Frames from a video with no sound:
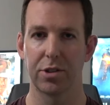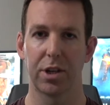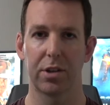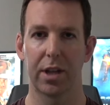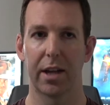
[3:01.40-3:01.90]

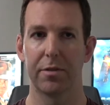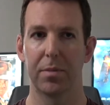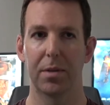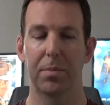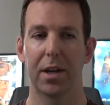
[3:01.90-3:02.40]
chuckle out of
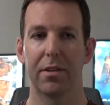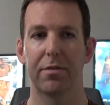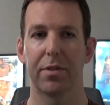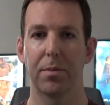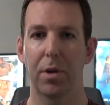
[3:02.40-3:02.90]
me, but
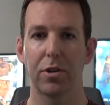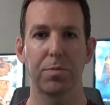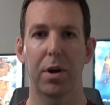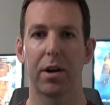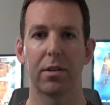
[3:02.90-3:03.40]
for the most
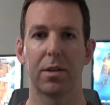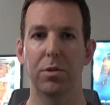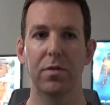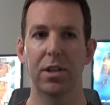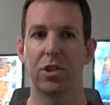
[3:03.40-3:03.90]
part the
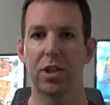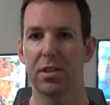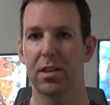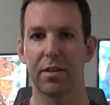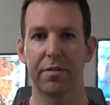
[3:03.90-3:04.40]
movie is
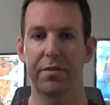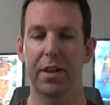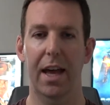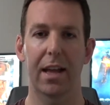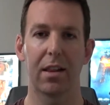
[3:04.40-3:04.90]
just a
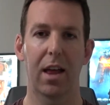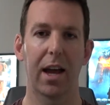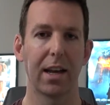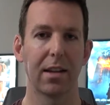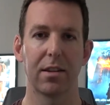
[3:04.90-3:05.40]
flat
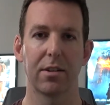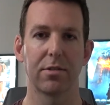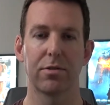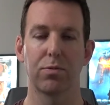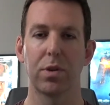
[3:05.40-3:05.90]
line.
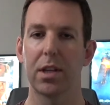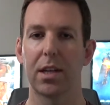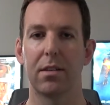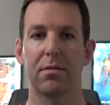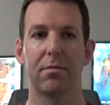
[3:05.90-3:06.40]
There's
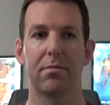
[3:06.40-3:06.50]
really